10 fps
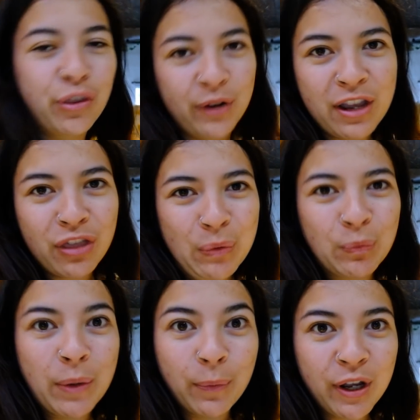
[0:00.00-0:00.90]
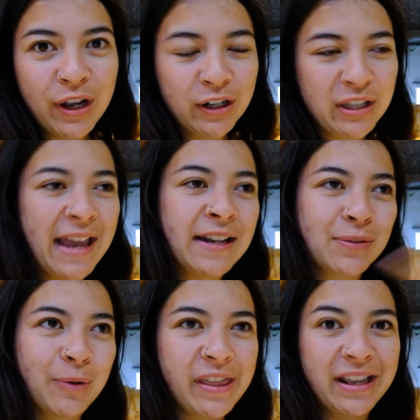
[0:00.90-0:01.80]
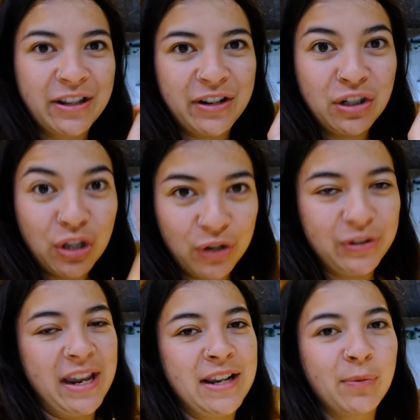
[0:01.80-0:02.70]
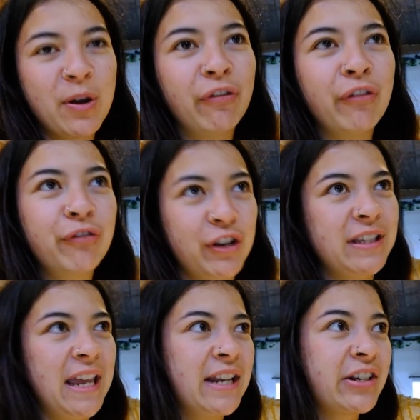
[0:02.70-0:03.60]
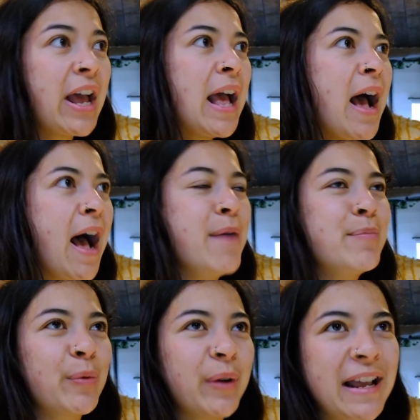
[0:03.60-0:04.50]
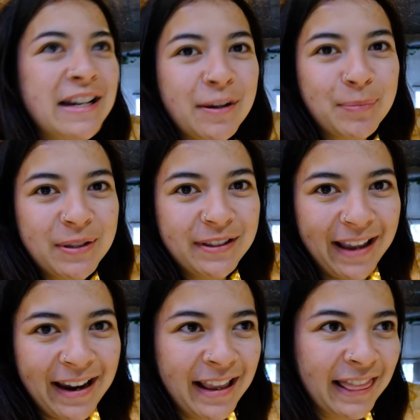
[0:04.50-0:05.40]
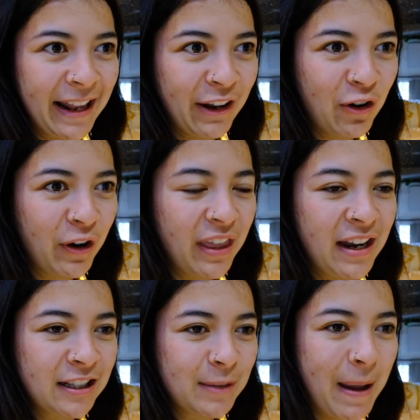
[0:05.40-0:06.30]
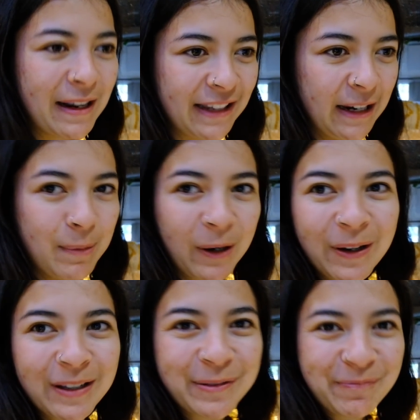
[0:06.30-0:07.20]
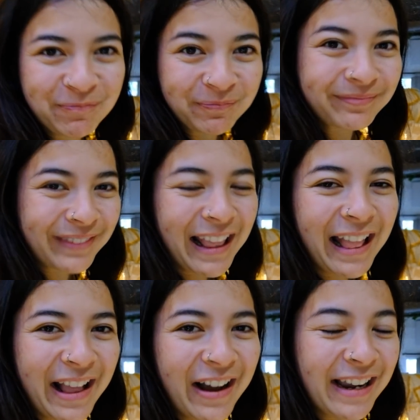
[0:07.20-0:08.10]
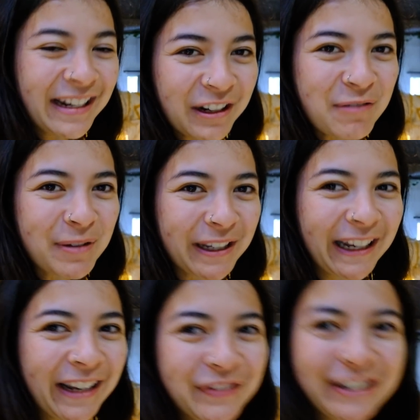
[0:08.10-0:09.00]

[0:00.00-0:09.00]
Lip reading: of them we worked, hence why there's only 2 days worth of footage. But we ended up staying there longer than expected because I ended up booking in for a